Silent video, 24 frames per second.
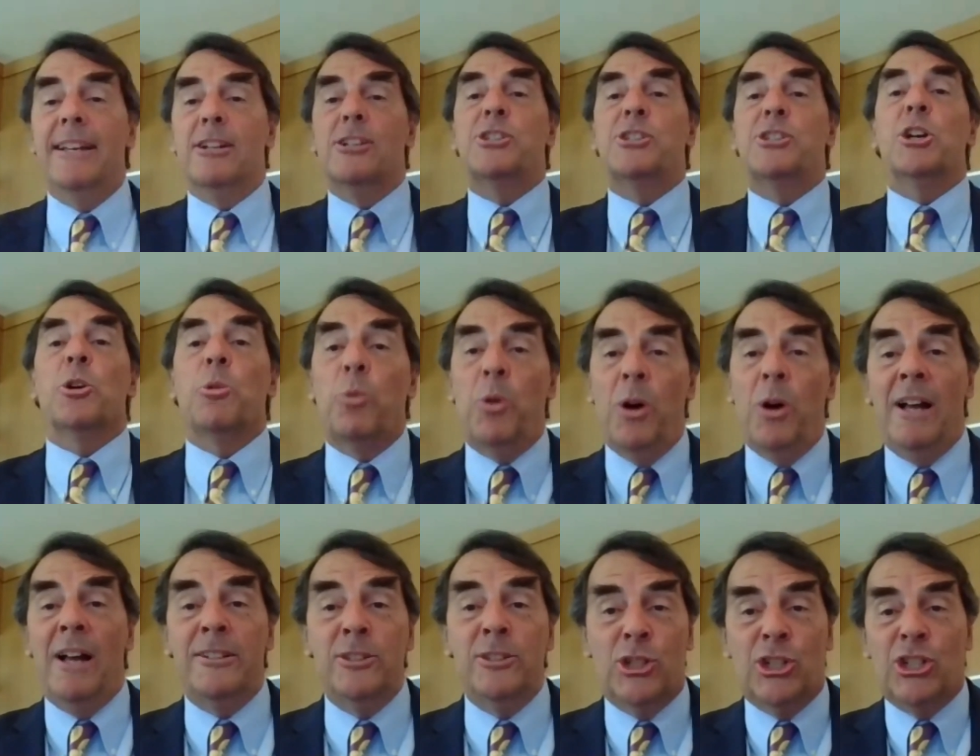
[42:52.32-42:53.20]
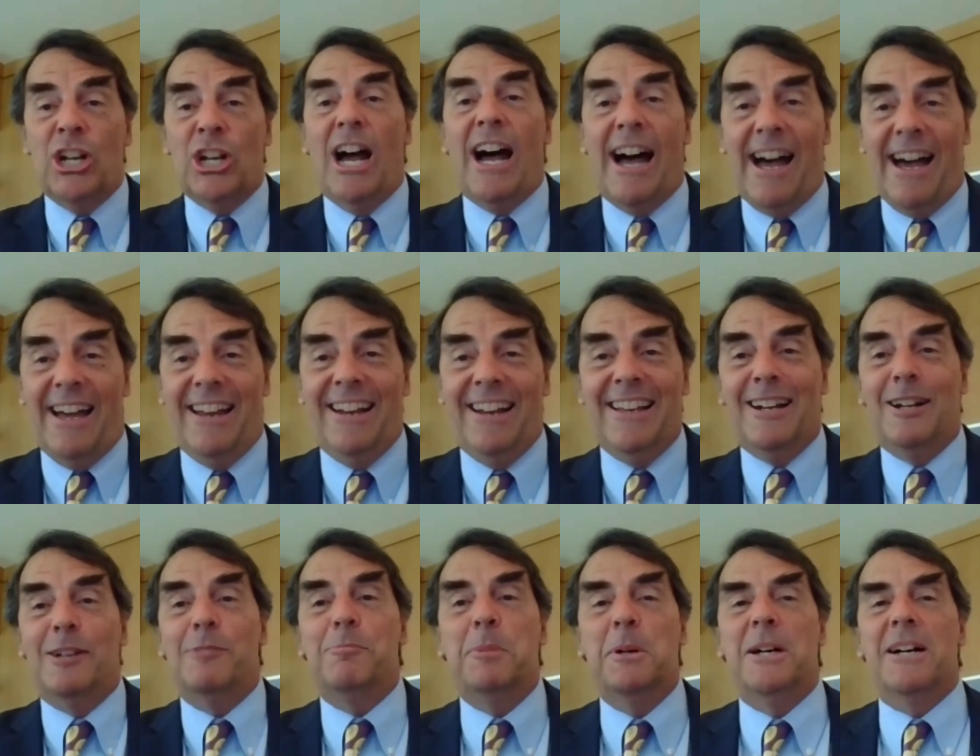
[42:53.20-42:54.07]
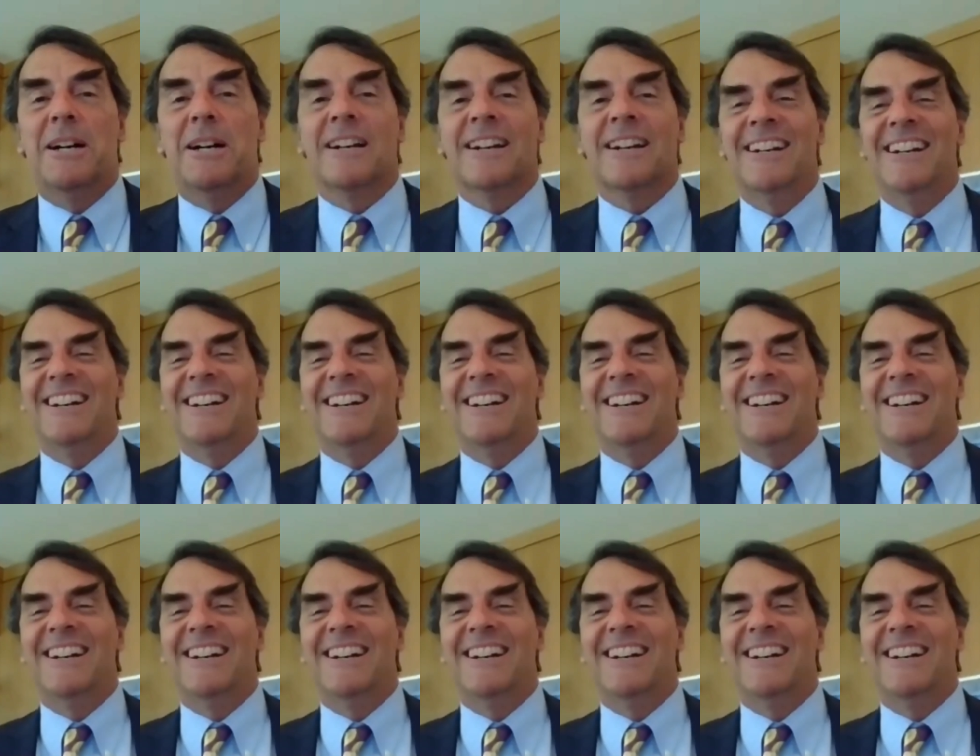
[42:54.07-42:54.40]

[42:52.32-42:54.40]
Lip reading: There's your one shot at a book.